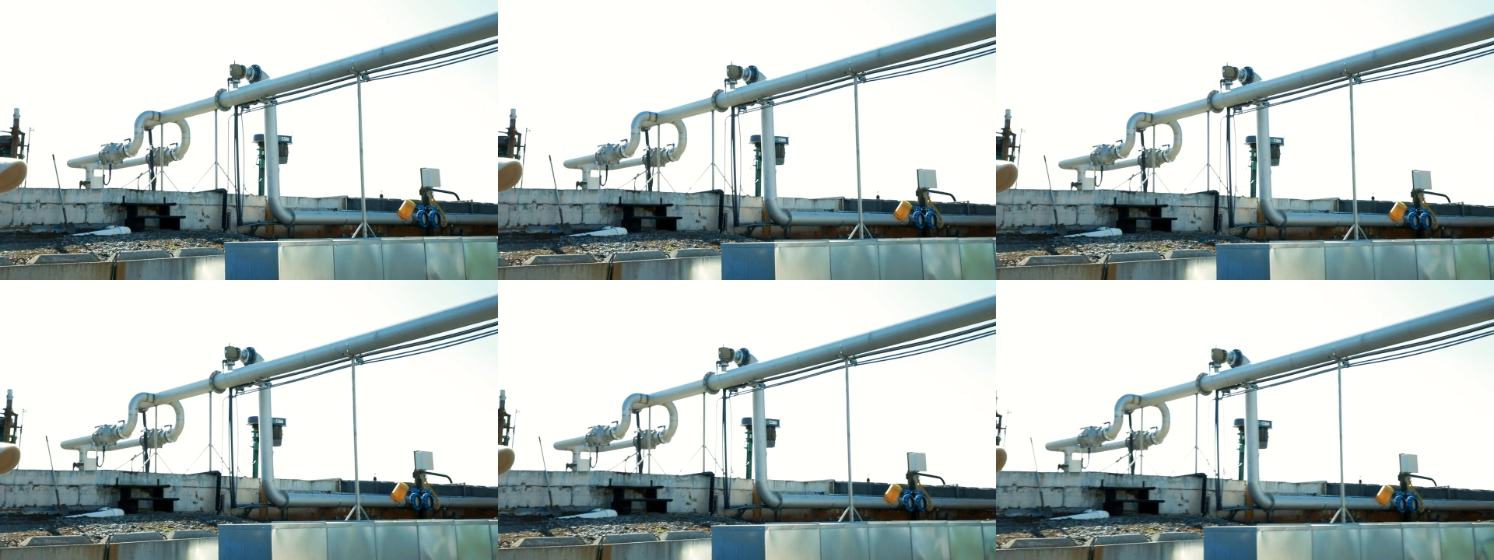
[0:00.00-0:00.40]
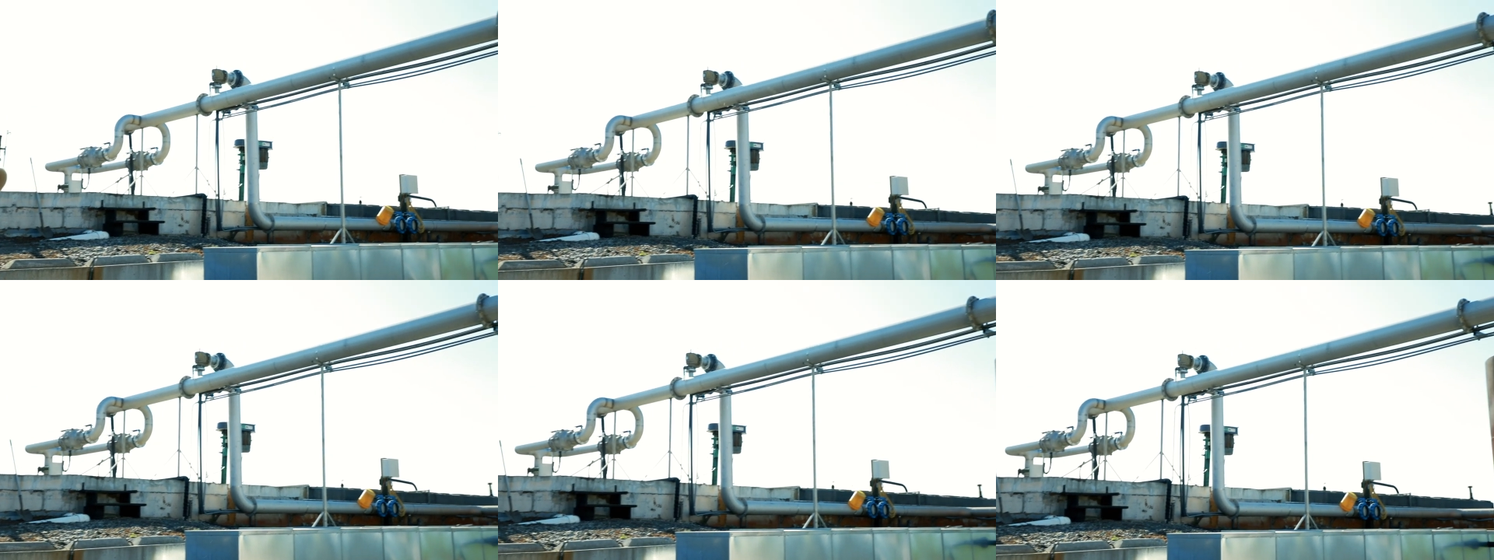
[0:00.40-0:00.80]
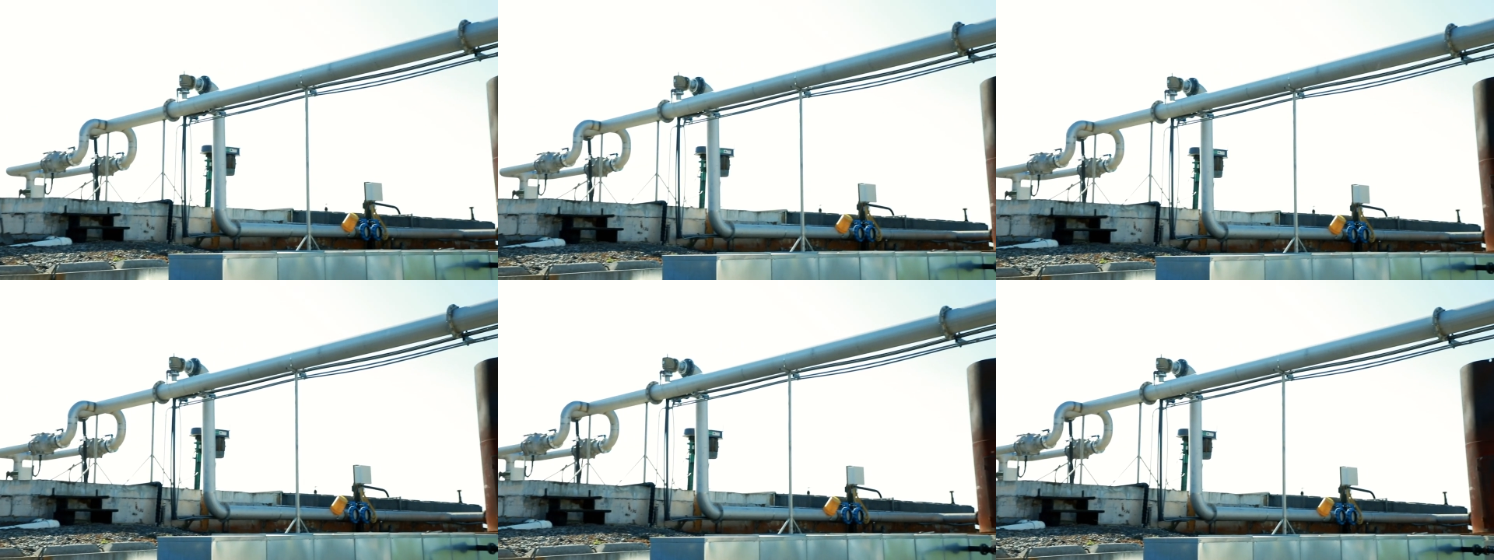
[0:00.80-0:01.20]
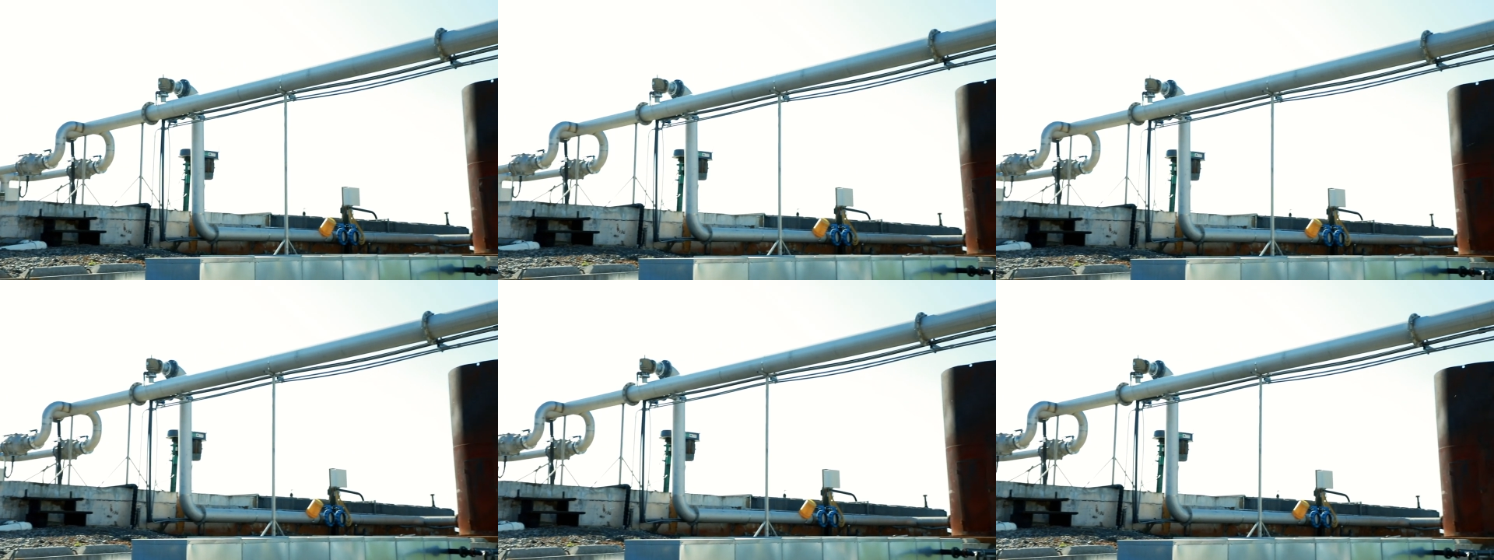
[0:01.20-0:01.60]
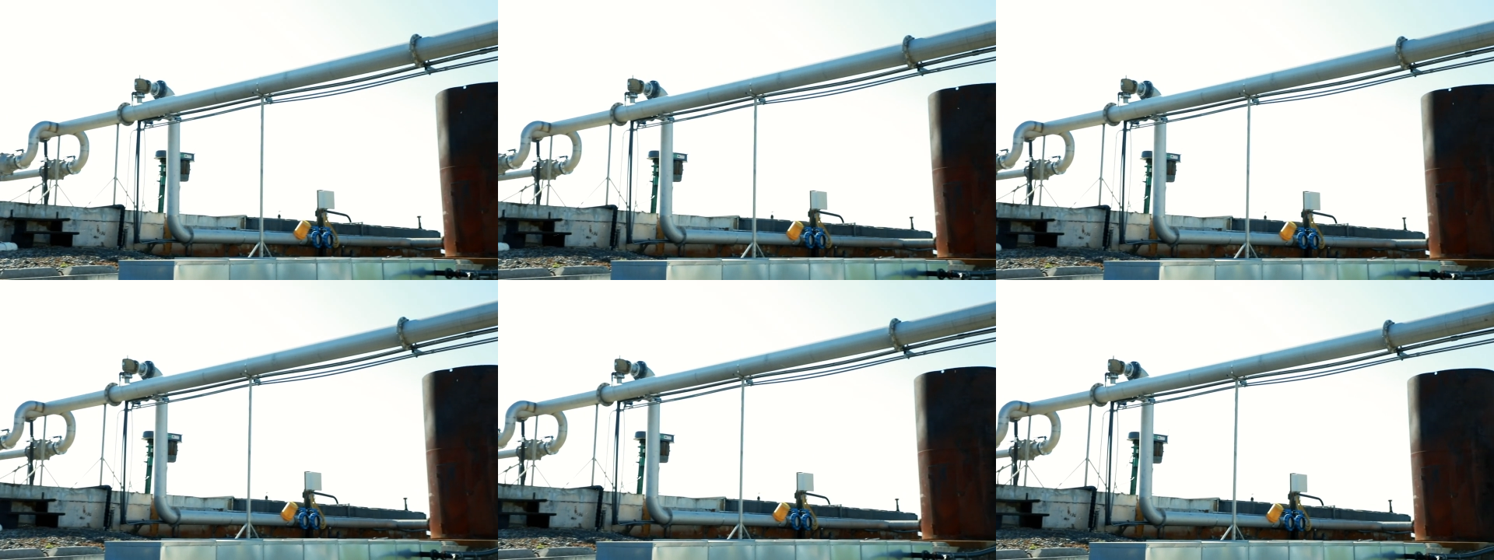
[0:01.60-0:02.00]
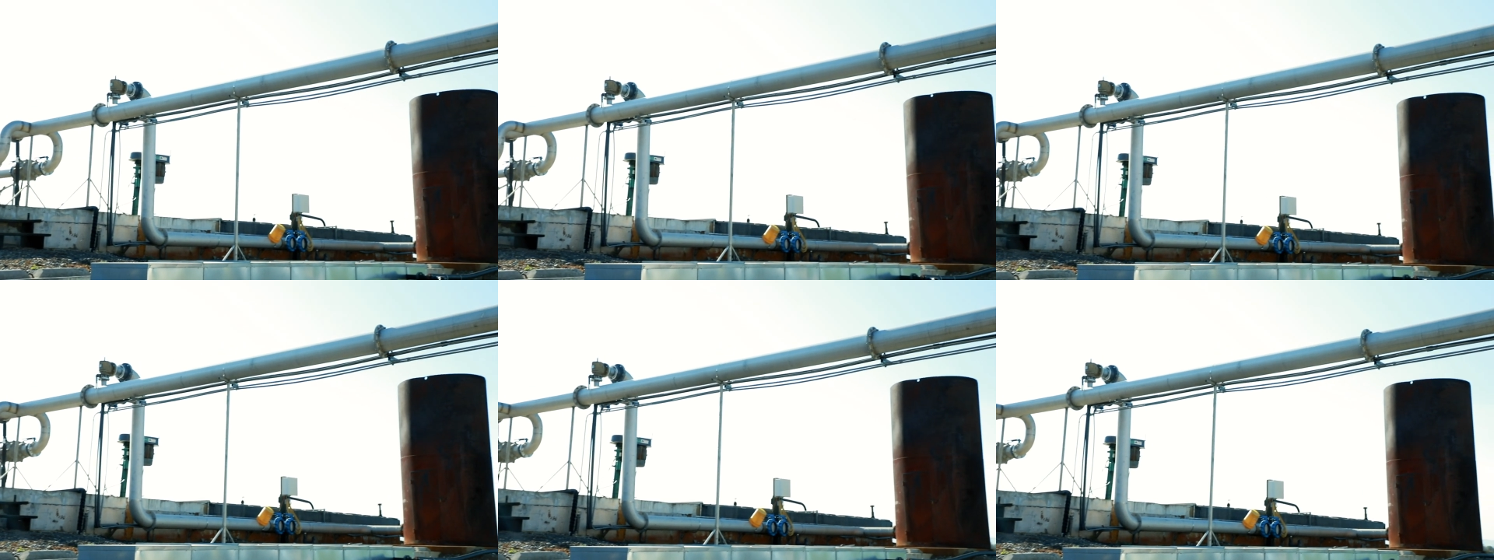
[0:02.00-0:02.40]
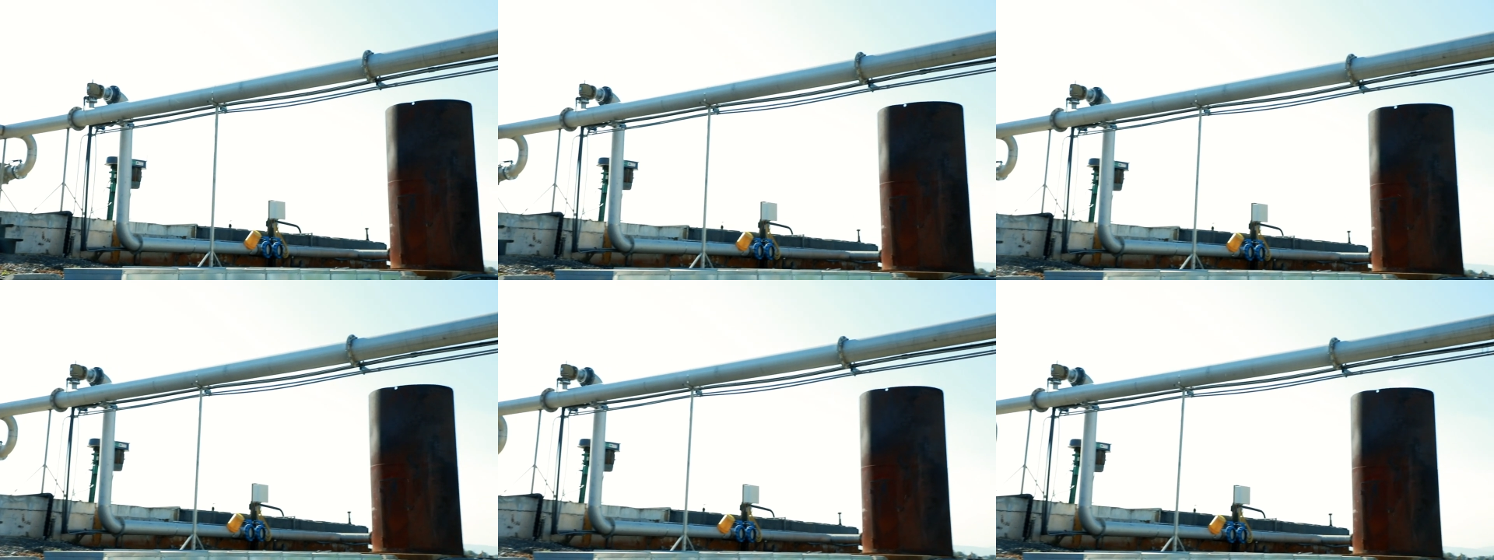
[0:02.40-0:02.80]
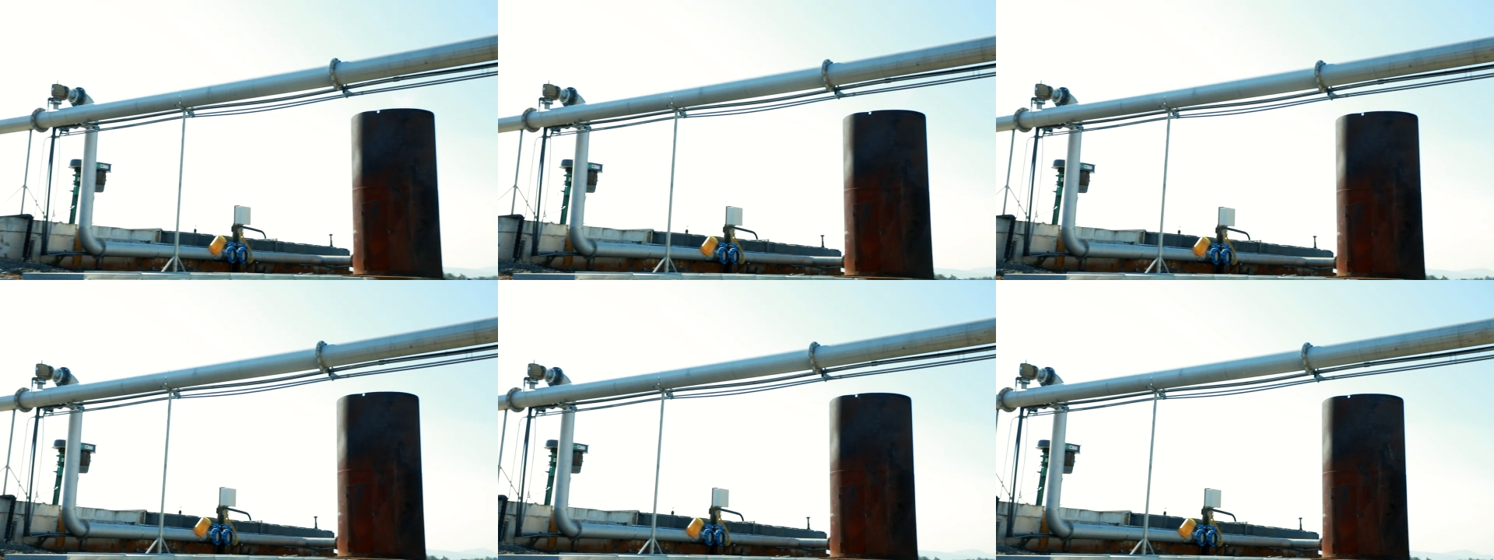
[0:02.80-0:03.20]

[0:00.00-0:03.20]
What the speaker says: Nobody's mouth can be seen.